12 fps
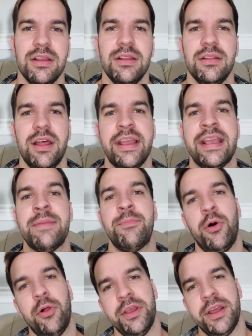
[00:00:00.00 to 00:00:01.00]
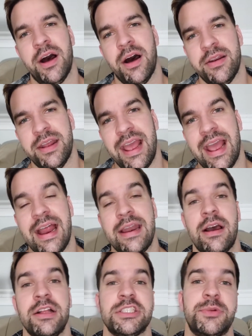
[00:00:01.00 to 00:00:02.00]
like Empoleon and,
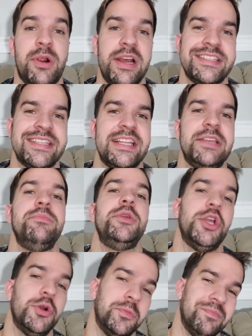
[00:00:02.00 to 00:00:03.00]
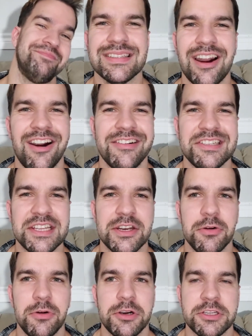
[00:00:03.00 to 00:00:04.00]
unsurprisingly, Mew. Sorry,
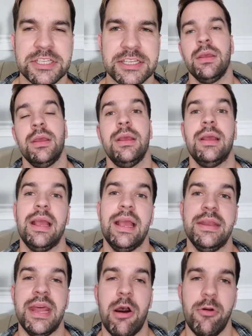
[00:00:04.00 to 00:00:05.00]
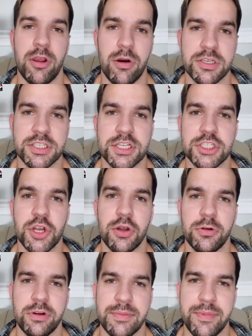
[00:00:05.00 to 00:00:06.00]
Sinnohers. And now we go into the Johto
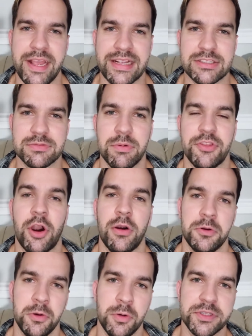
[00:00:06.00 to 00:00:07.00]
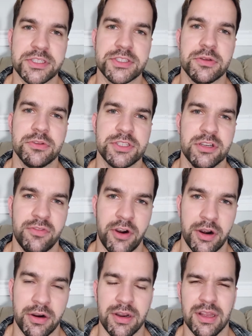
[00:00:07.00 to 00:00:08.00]
remakes with Heart Gold and Soul
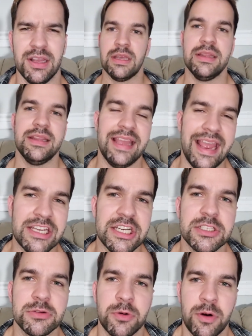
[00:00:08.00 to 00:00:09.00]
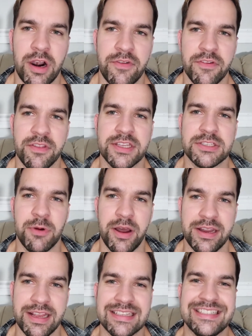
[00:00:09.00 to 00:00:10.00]
Silver. The HMs required for this one
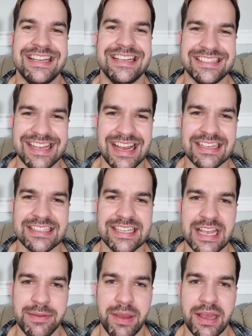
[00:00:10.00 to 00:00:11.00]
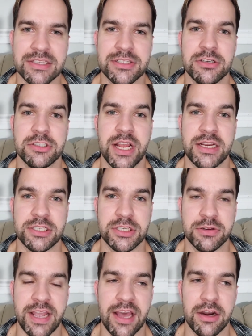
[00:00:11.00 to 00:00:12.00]
is the exact same as their Gen 2
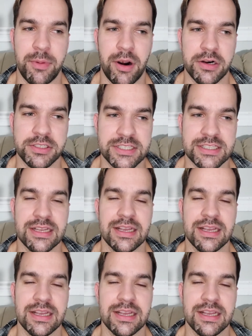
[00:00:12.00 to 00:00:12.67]
counterparts,